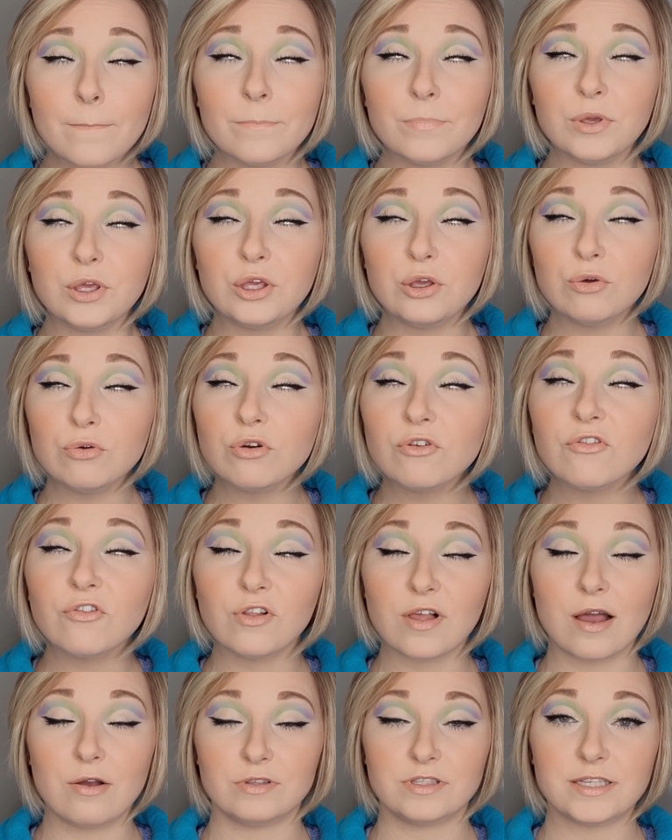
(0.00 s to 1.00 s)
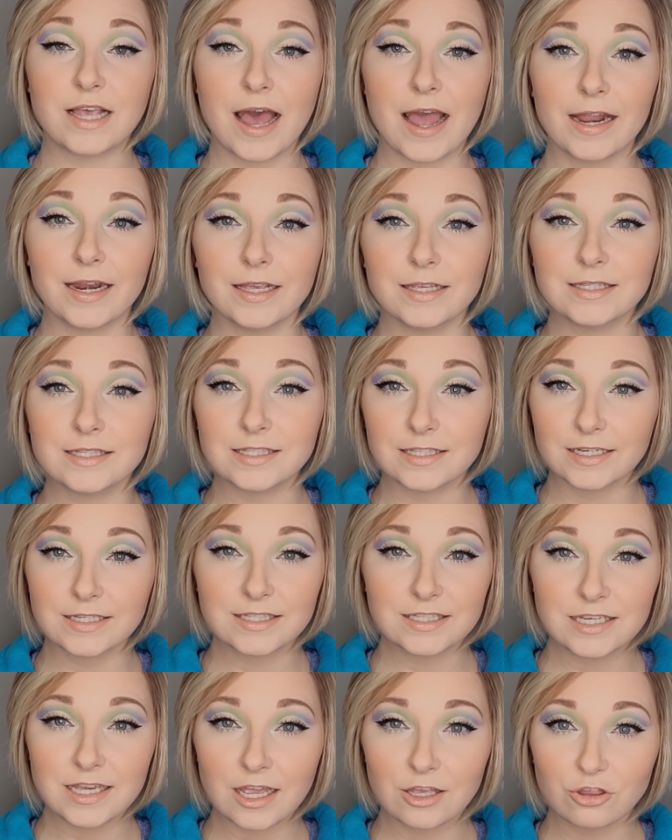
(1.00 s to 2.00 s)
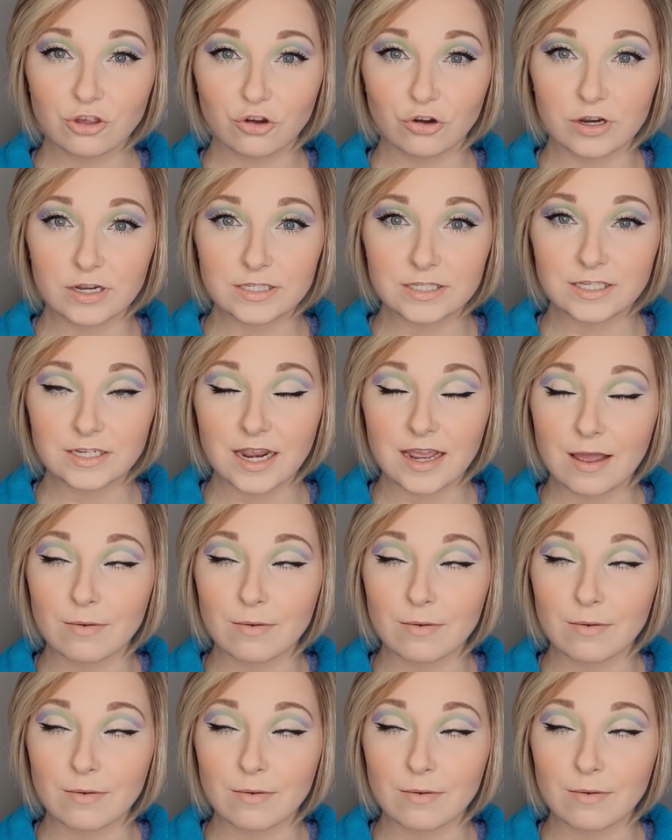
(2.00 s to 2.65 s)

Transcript: beautiful outside. It's 68 degrees today.